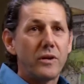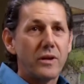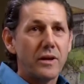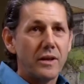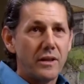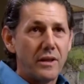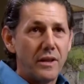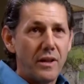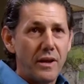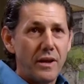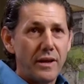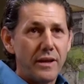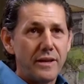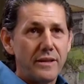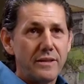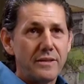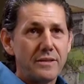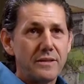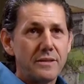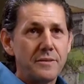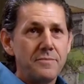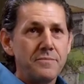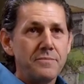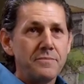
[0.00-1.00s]
our
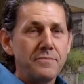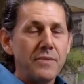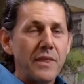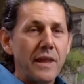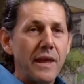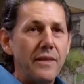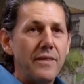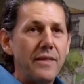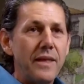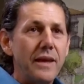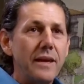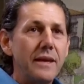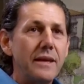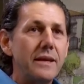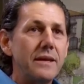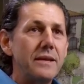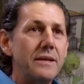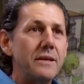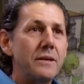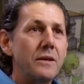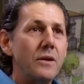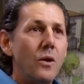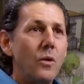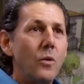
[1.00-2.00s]
clients, and they
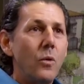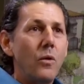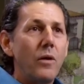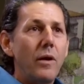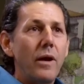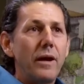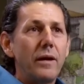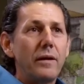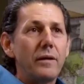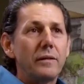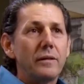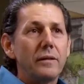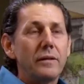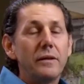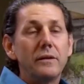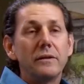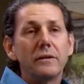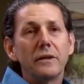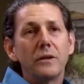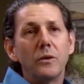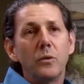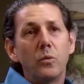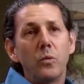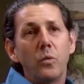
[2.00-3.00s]
can
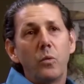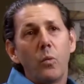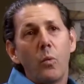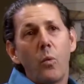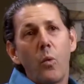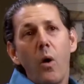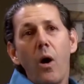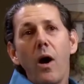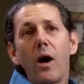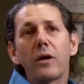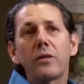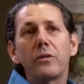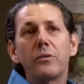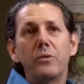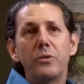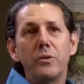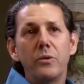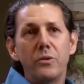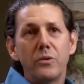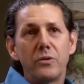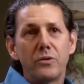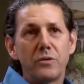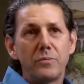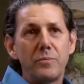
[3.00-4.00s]
literally walk
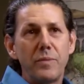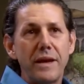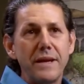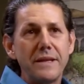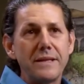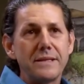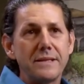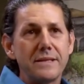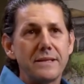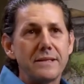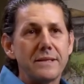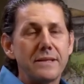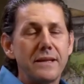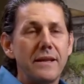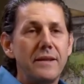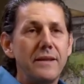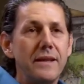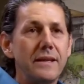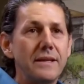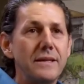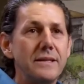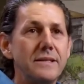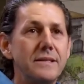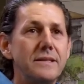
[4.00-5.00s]
through the spaces, and
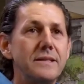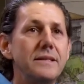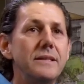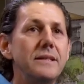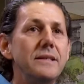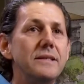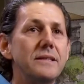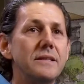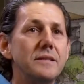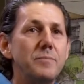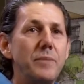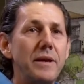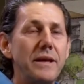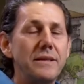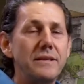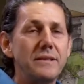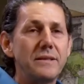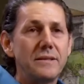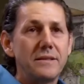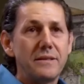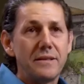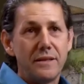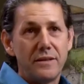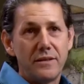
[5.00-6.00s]
they can see the
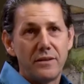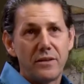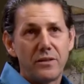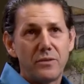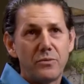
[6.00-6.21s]
spaces in a